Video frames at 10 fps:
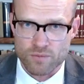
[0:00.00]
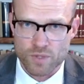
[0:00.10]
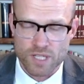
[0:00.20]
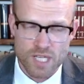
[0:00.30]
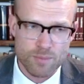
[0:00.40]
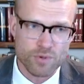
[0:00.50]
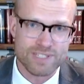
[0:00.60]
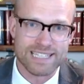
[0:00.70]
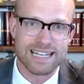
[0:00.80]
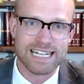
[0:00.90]
When the Hebrew
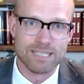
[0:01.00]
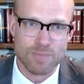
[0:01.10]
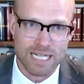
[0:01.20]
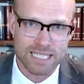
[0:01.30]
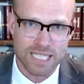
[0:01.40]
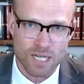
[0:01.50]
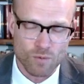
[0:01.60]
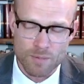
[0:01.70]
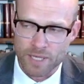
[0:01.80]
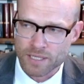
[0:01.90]
says alma, young
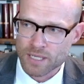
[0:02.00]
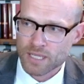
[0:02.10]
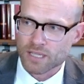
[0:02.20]
woman,